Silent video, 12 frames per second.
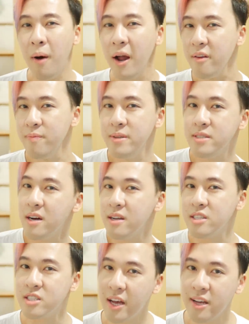might have been done
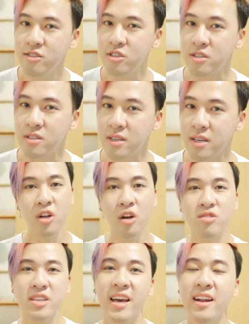intentionally, you know,
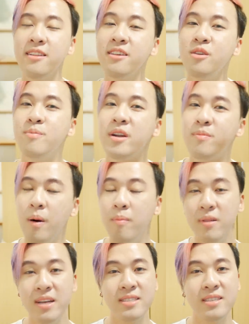to get a little bit of
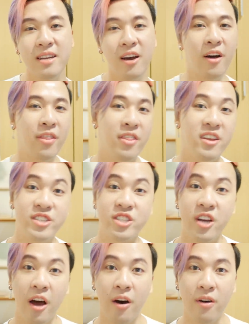publicity on the
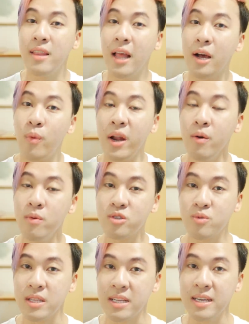show. Like when it was
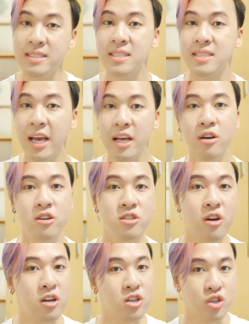released, Taekook
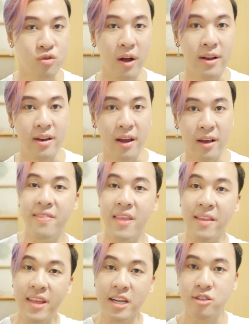started trending and
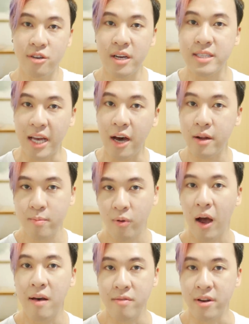then they took it down and
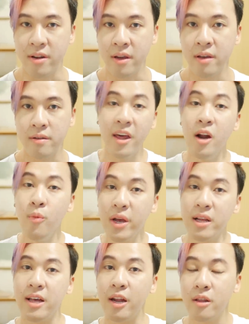privated it. Then a
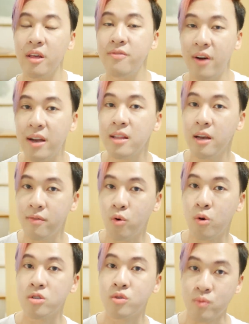week later, they finally, of
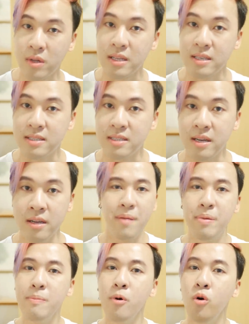course, released it. And
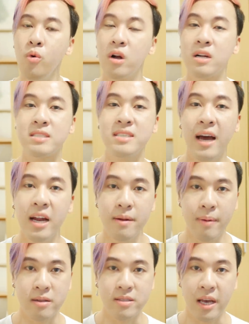people who were excited
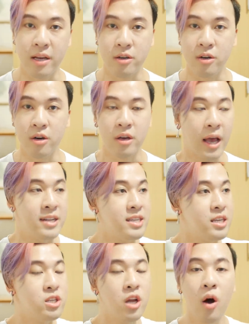about Taekook and
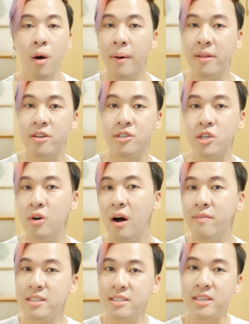didn't know about the show
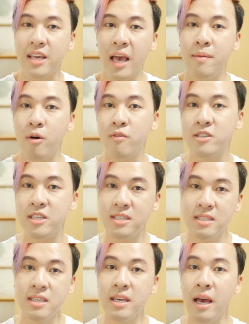obviously came over to
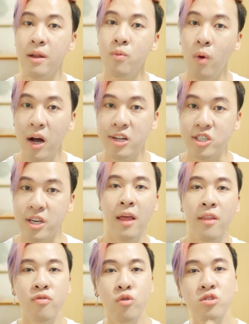see and watch it.
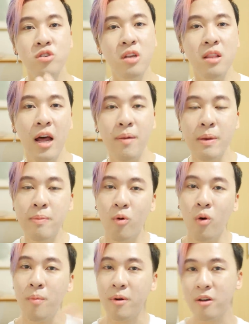And of course, there's a lot of people
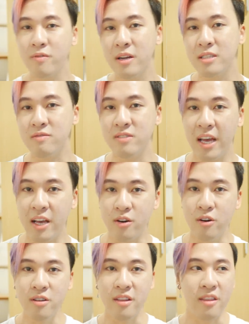who are bigger fans fans of
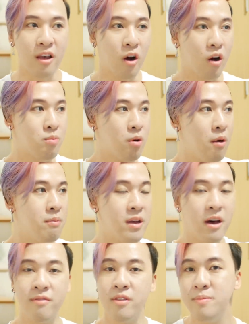Taekook than they are probably
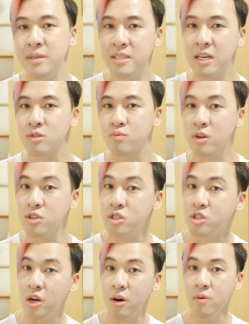of the BTS Run
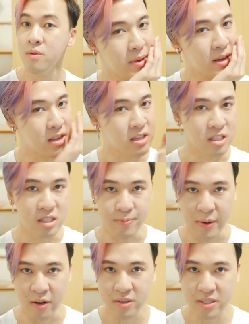show. I mean,
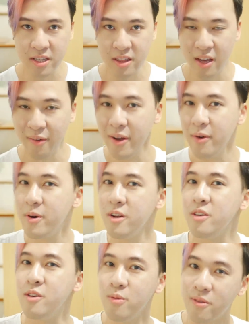conspiracy theory, what do
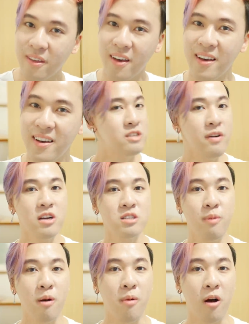you think? It's very
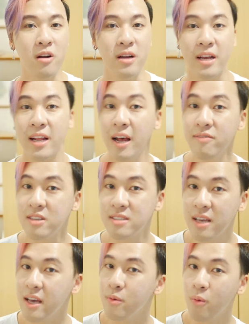smart marketing, and I have to
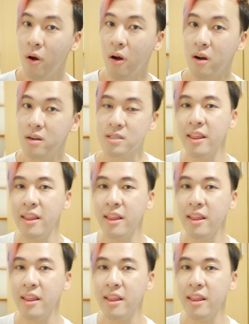say, it worked.